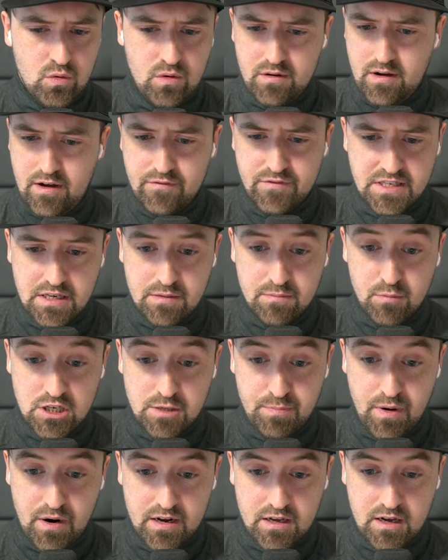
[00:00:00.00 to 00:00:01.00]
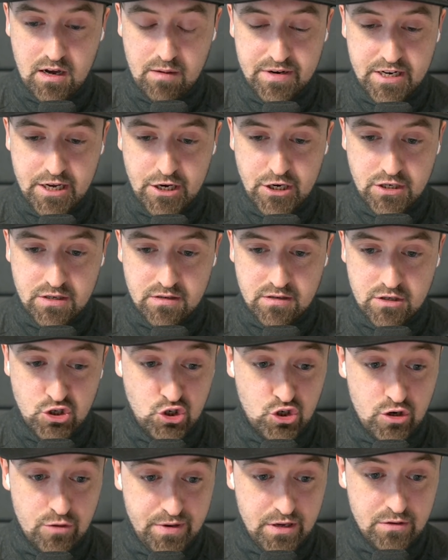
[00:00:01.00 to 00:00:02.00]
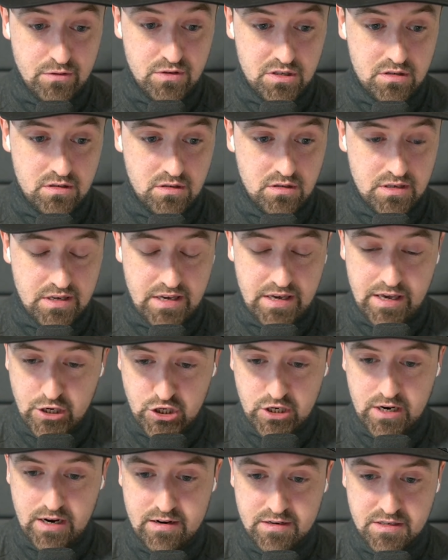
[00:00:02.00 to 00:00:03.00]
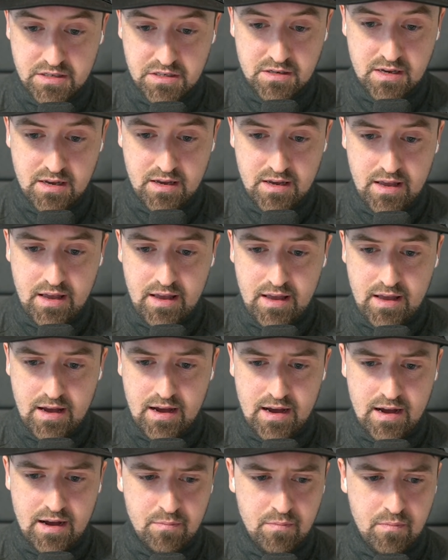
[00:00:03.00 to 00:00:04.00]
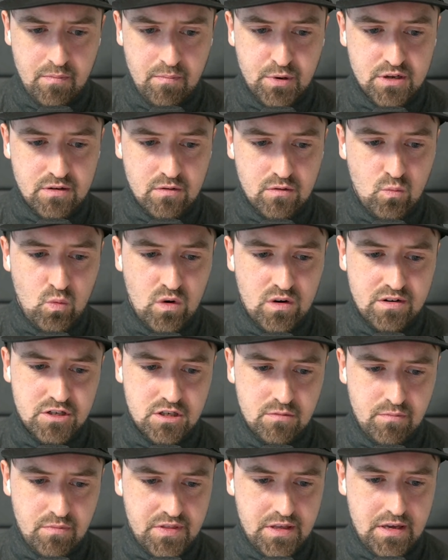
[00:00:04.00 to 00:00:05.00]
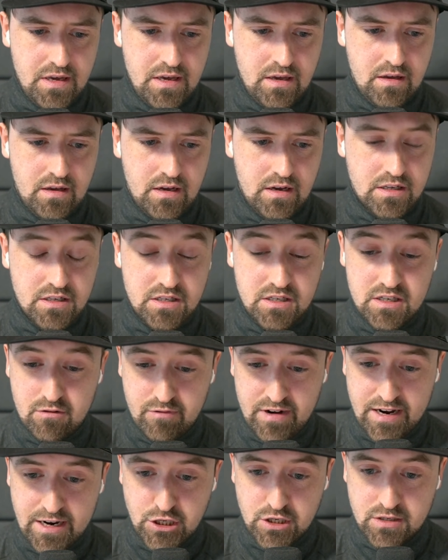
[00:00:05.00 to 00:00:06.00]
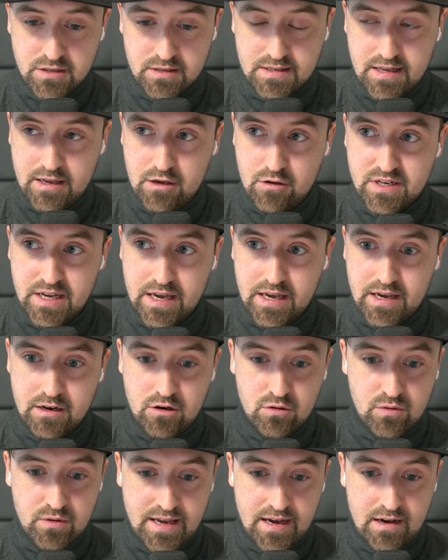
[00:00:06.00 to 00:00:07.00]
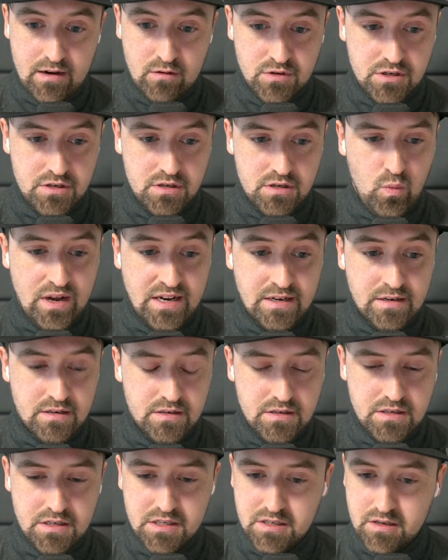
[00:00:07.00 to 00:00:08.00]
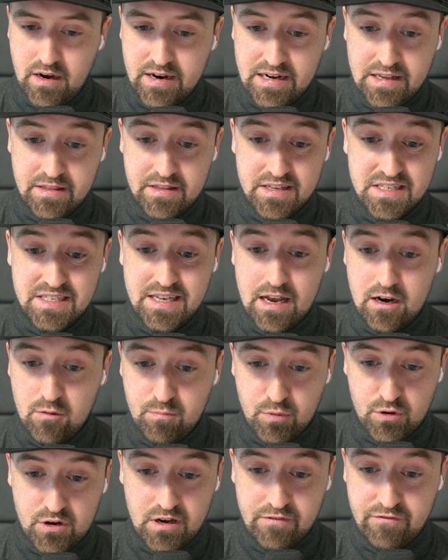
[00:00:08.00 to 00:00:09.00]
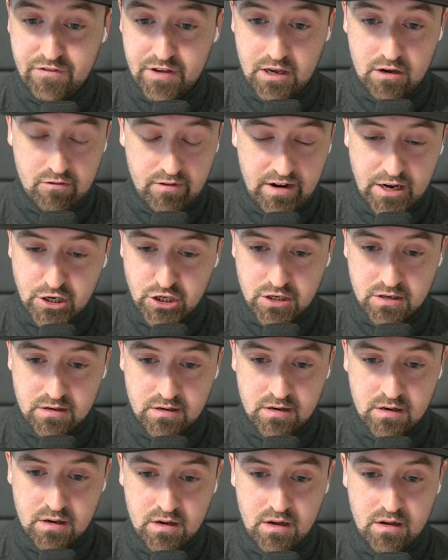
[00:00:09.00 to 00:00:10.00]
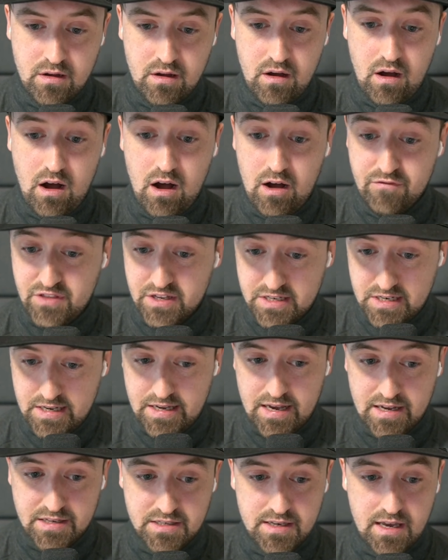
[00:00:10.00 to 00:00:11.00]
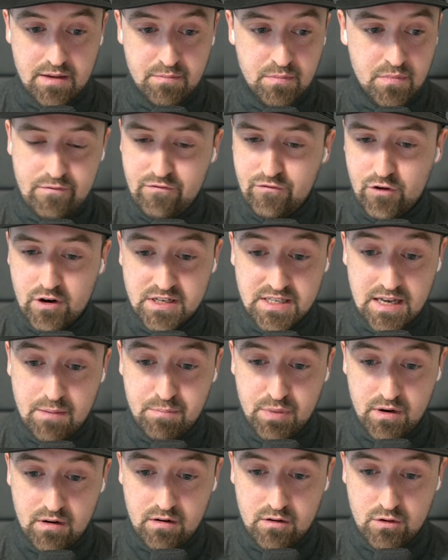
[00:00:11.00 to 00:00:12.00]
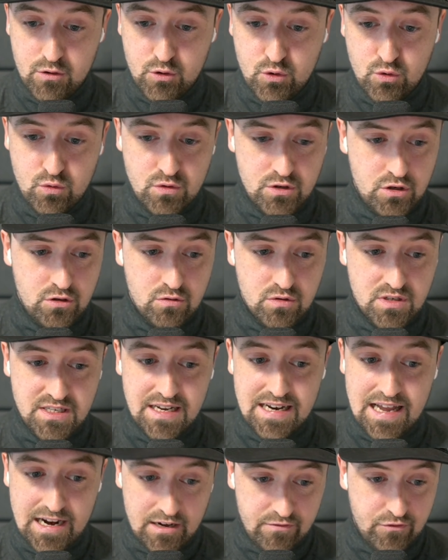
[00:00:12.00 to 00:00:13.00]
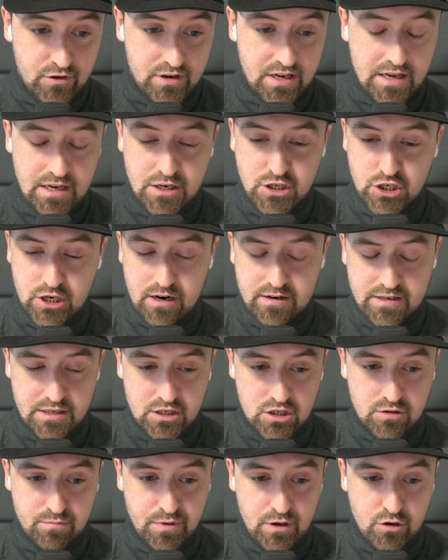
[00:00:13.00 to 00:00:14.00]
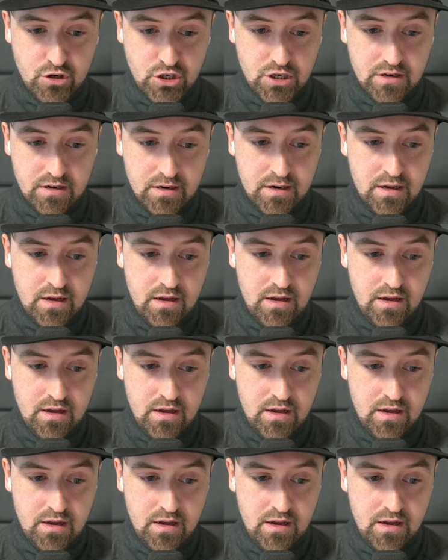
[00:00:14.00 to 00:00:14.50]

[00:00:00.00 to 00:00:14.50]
Obviously multi-party computation distributes key shares. But what are some of the considerations that you take into account when deciding the setup or configuration of the TSM? For example, who to select for key share distribution,